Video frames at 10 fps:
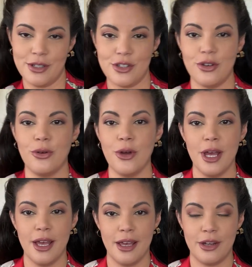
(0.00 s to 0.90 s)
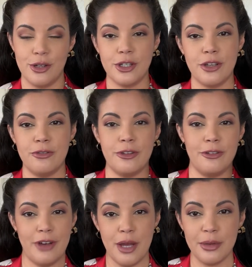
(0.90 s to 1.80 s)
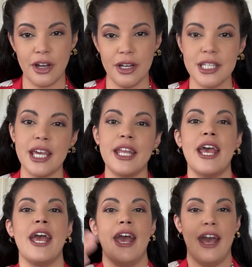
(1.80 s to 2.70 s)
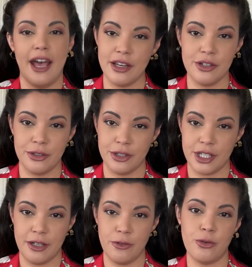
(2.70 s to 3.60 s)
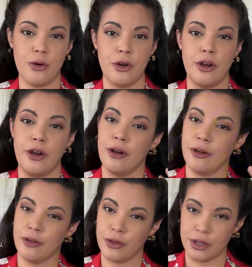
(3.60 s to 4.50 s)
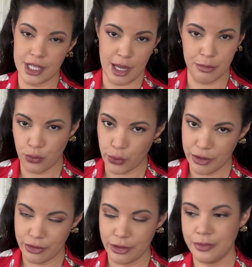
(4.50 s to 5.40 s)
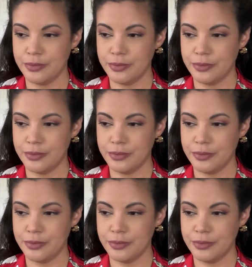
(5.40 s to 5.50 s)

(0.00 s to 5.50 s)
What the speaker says: So you're looking for the fiber content and you're looking for the type of weave.